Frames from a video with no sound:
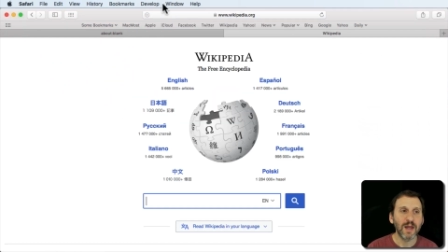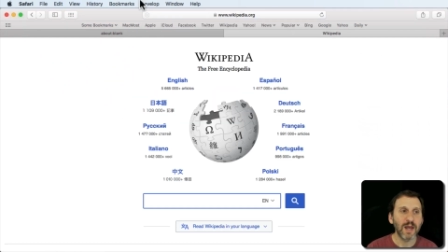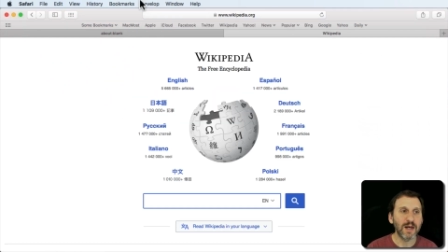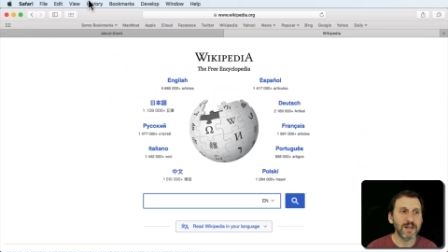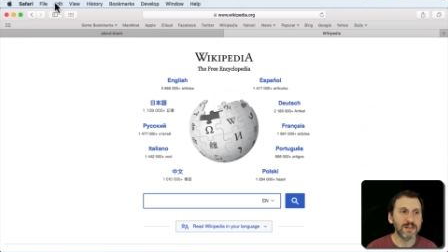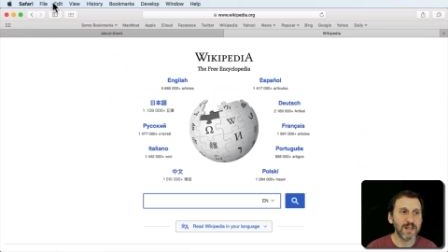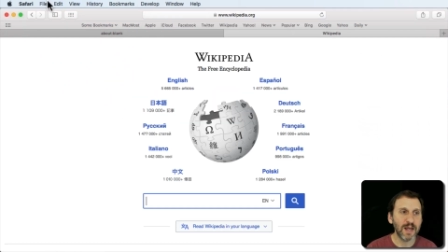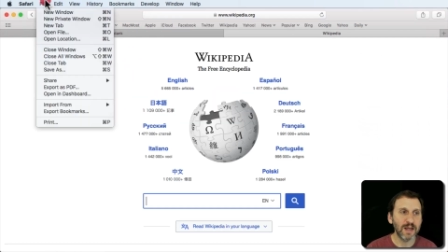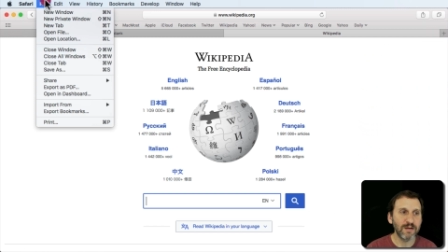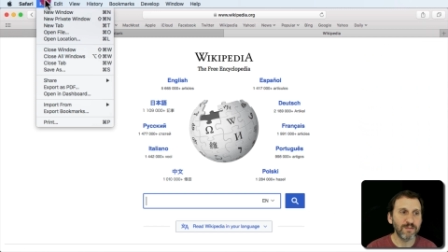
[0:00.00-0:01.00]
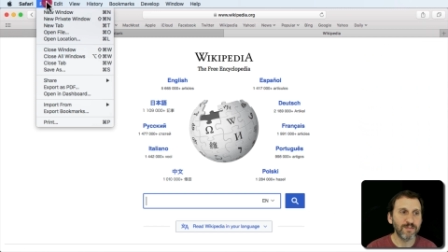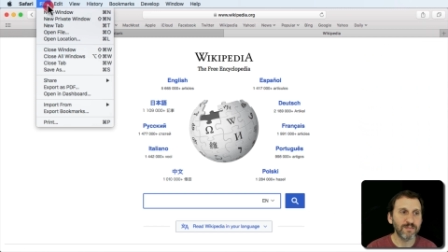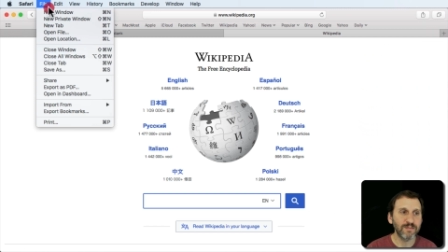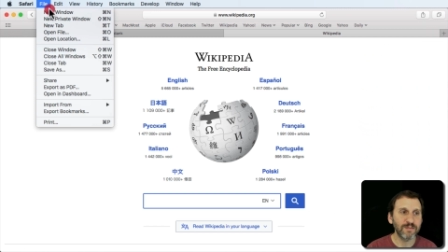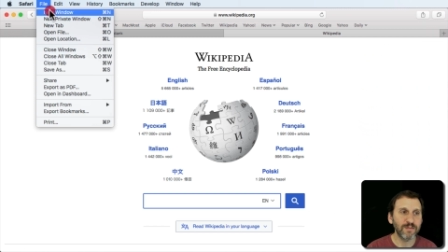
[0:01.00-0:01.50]
and I say
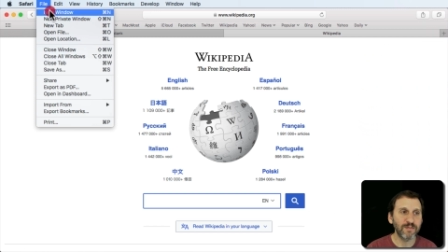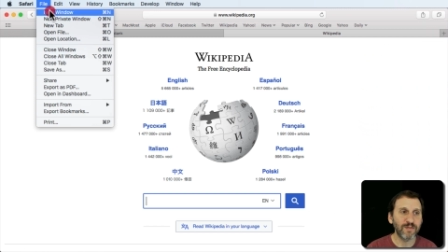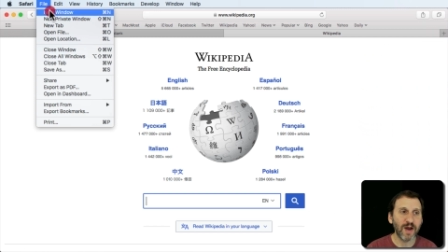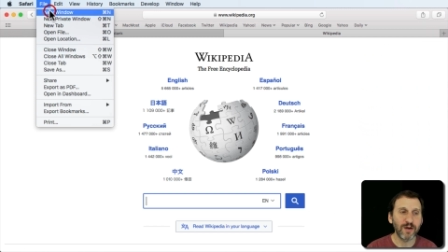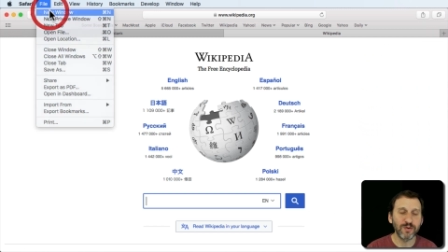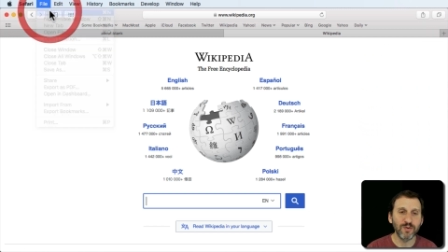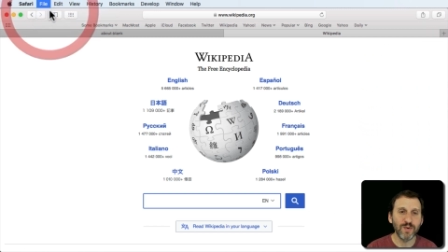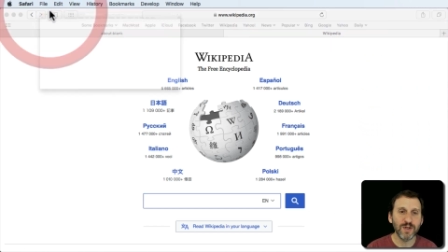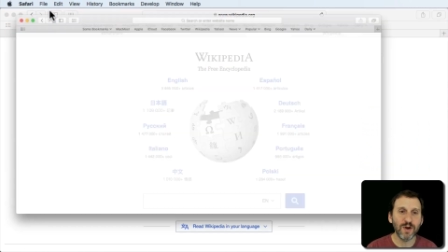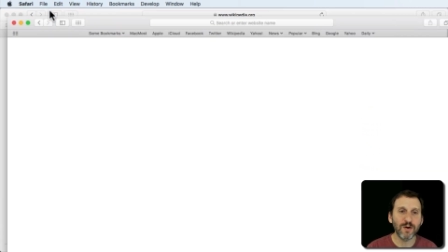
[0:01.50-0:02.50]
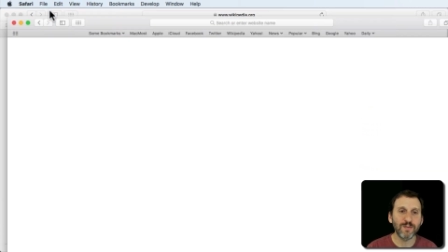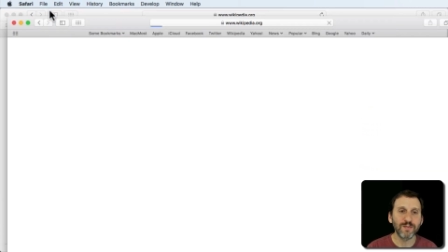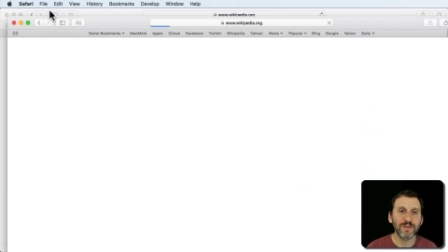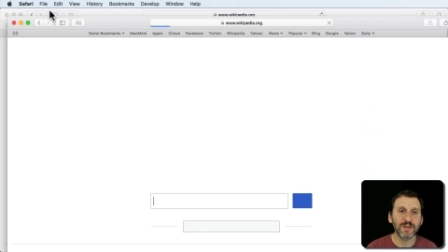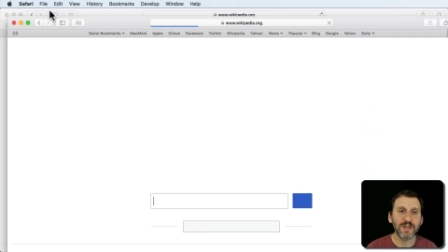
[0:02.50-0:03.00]
file new window,
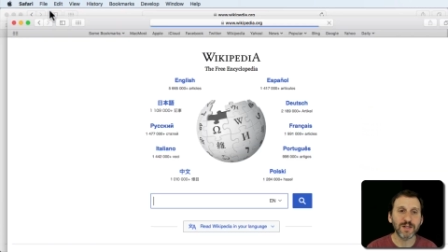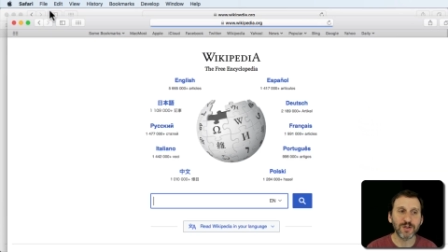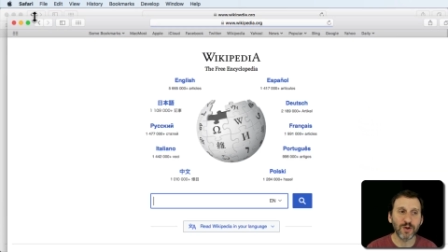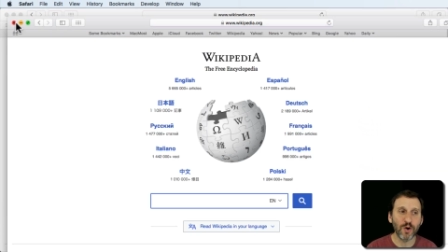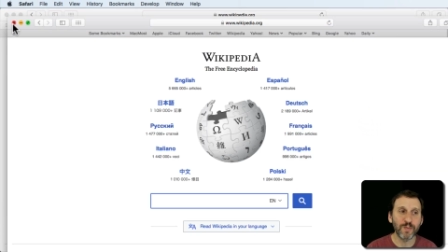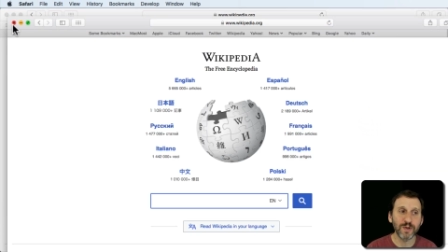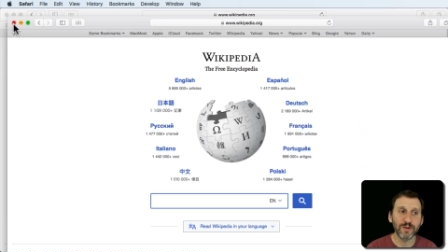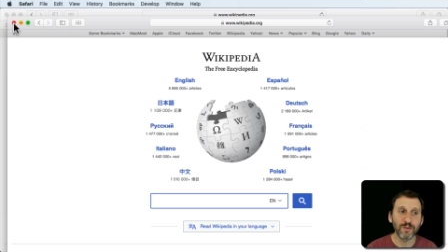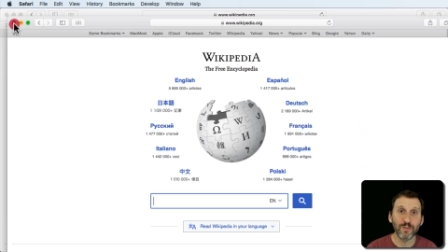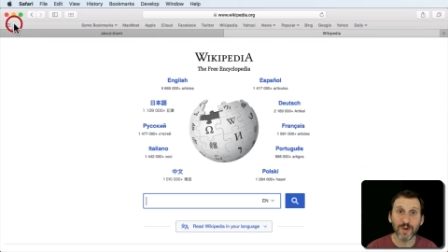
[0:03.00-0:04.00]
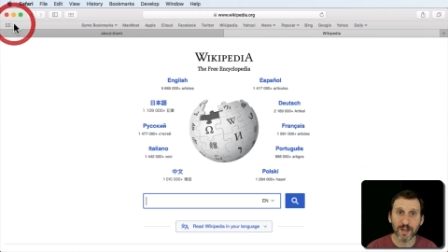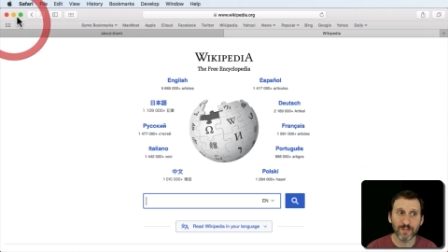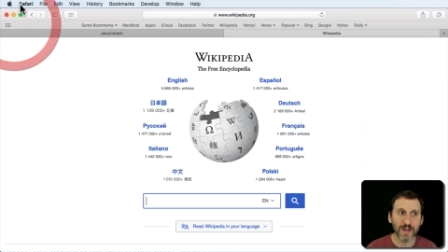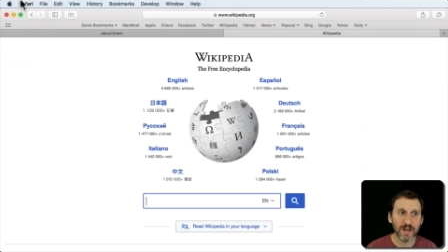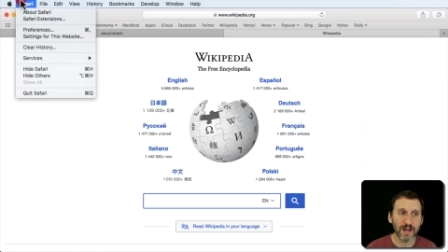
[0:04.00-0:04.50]
that's going to open
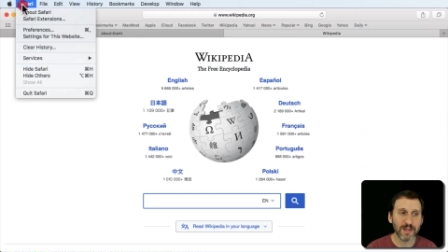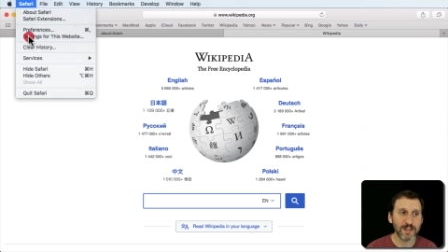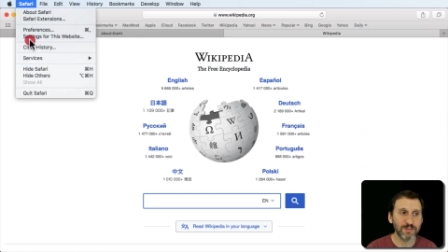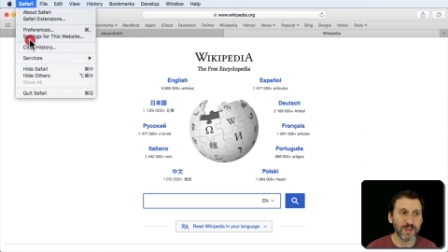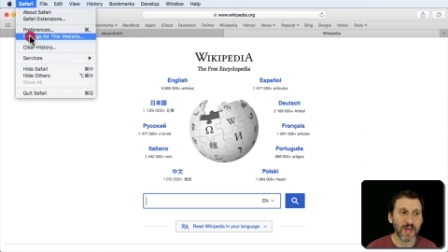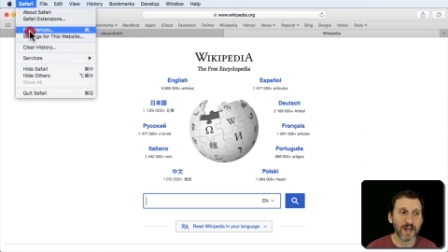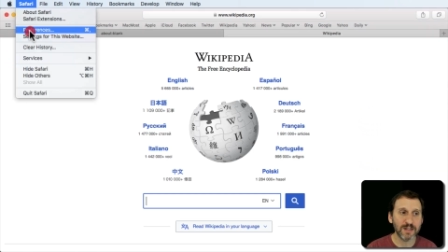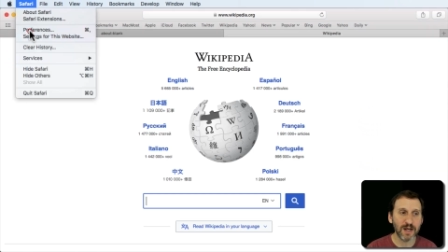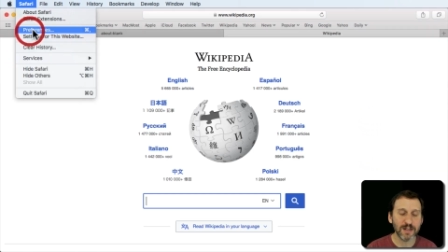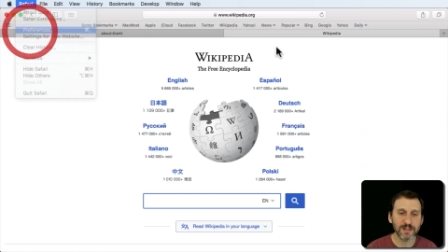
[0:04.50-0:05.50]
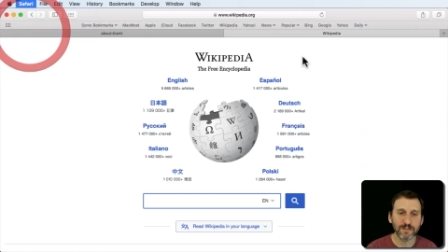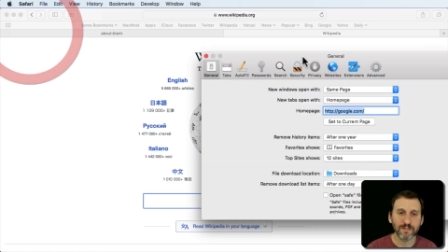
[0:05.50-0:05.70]
Wikipedia. That's what that does.